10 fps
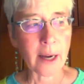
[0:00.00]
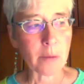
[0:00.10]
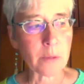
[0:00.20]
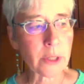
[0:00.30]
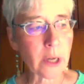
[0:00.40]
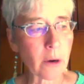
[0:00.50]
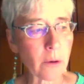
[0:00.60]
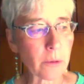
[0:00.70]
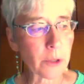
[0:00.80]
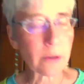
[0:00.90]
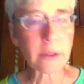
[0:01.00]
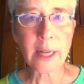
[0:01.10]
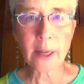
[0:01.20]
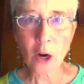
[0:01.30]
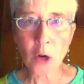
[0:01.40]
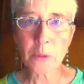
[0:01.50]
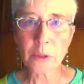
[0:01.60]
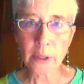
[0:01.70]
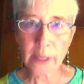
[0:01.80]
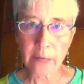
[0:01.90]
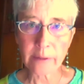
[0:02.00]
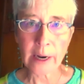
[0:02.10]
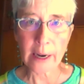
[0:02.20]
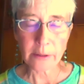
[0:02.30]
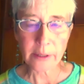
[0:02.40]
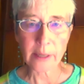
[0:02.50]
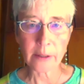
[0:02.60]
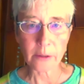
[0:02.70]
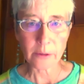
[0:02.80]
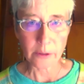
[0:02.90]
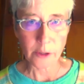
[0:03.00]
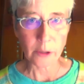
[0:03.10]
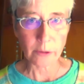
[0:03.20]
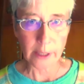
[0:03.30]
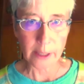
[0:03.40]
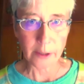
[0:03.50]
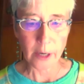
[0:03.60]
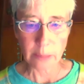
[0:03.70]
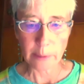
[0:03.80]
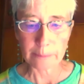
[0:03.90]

So you stayed home, you took care of your house and your children and your husband.